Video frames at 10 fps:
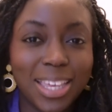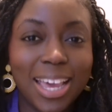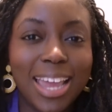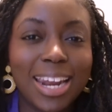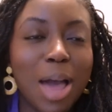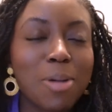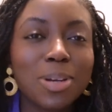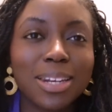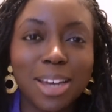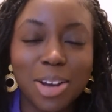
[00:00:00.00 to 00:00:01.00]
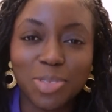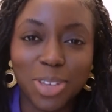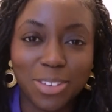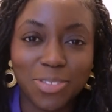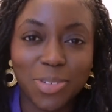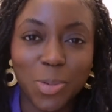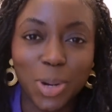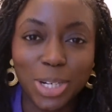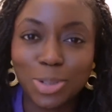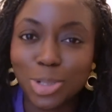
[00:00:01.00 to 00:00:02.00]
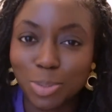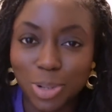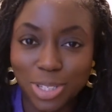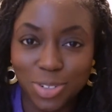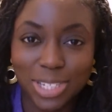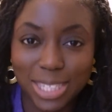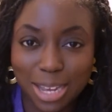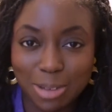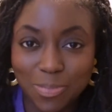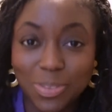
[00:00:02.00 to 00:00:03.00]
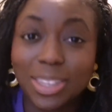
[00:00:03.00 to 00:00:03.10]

And I would love if when you do pass your exam,